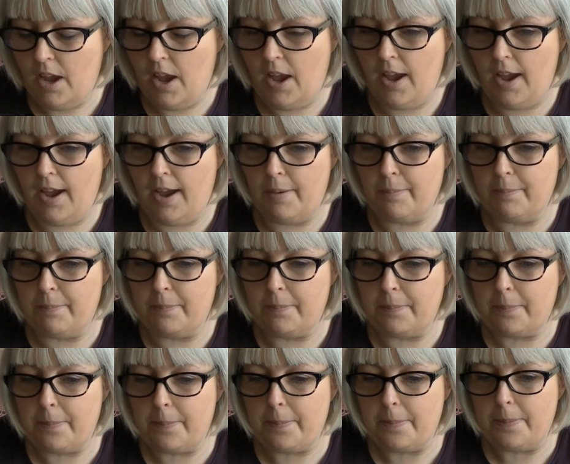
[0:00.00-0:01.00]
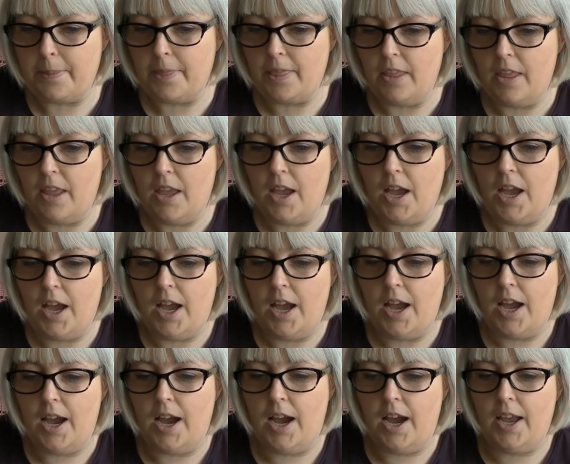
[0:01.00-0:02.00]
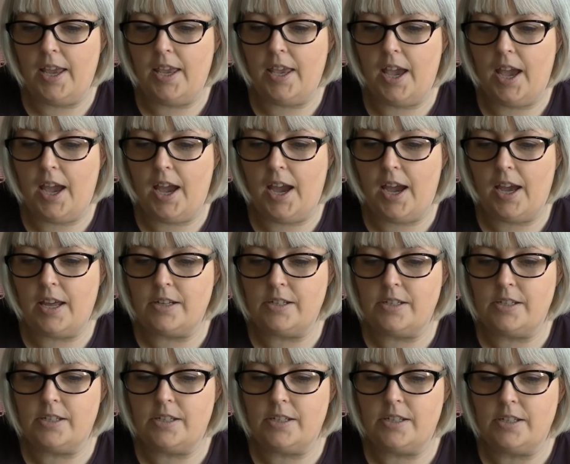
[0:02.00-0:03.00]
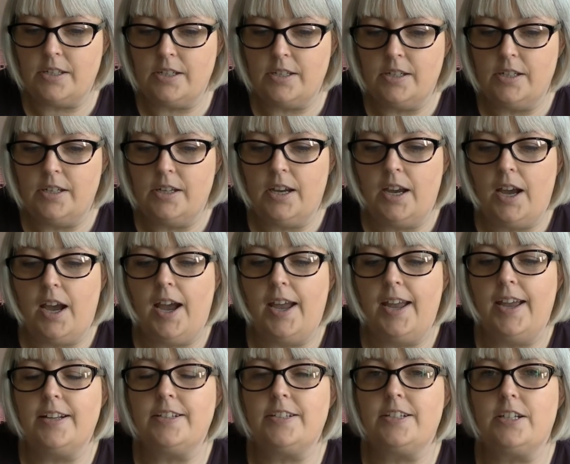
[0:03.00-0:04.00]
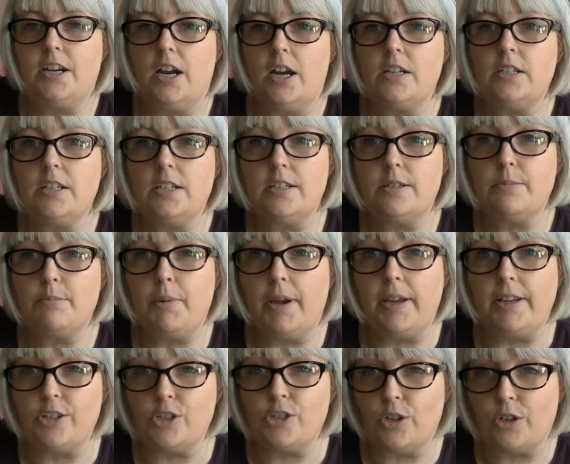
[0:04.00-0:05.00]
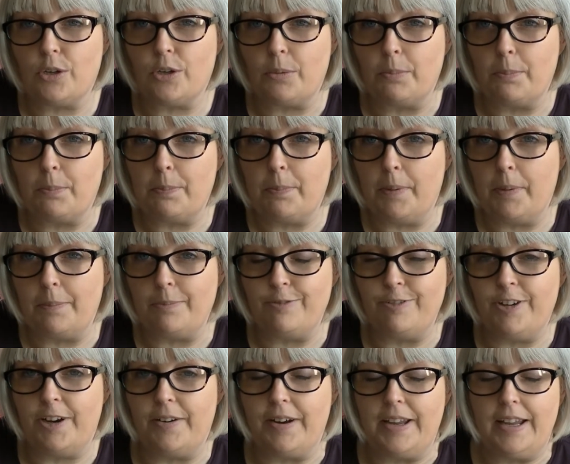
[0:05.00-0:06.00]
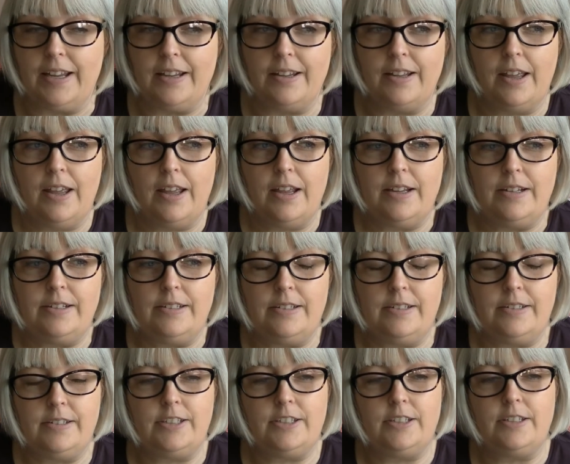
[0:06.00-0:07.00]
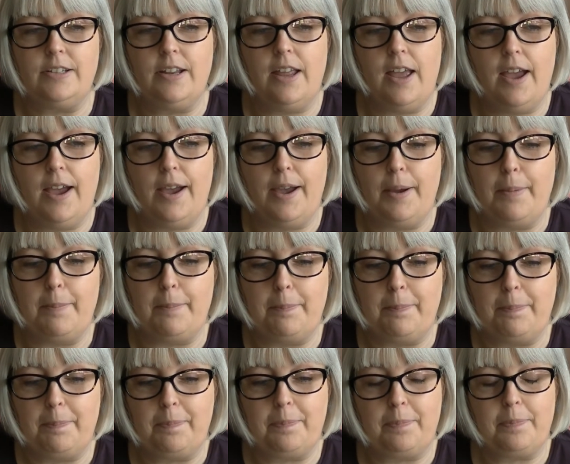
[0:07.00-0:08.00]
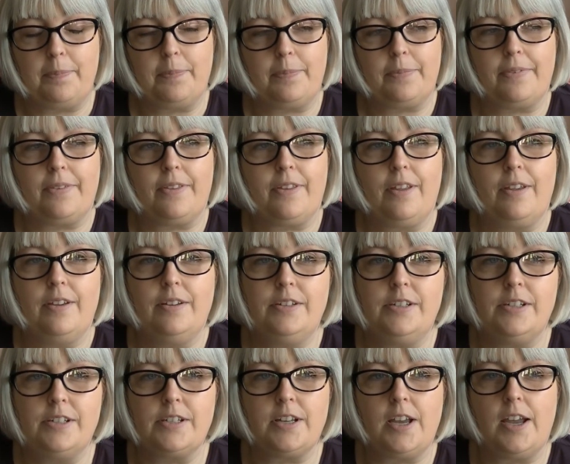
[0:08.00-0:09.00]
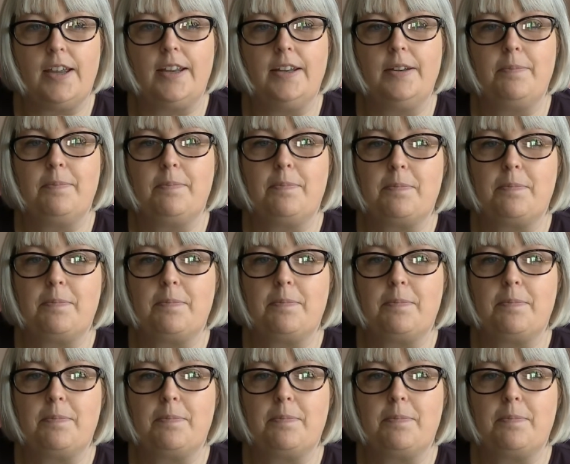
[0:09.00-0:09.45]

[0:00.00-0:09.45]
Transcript: um, I had I had started my Sugar Plum Fairy um, design.